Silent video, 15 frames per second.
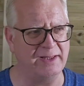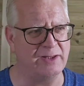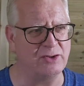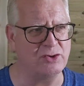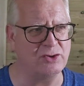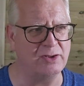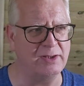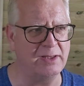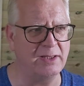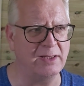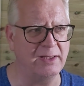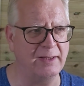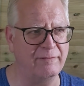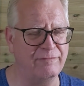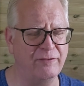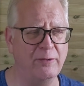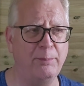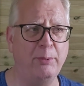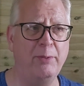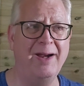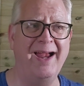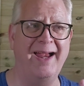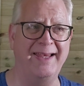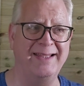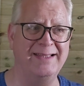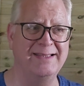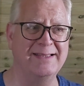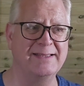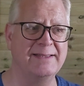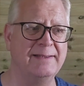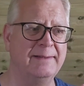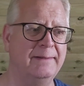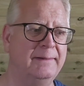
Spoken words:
You can for the price,